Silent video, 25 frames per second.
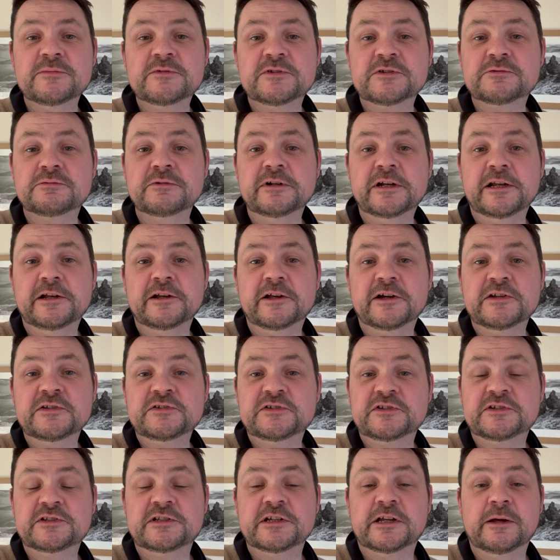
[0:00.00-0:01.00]
it's really nice
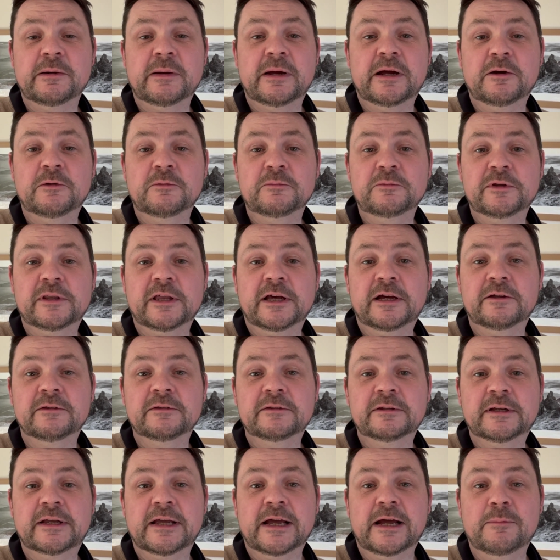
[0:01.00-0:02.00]
just to go out without
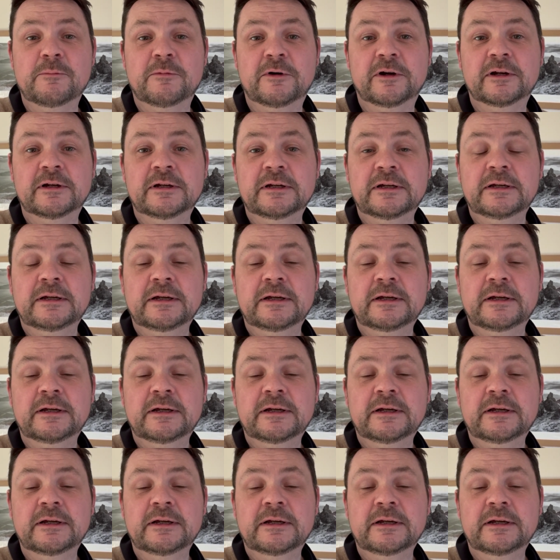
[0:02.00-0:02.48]
the camera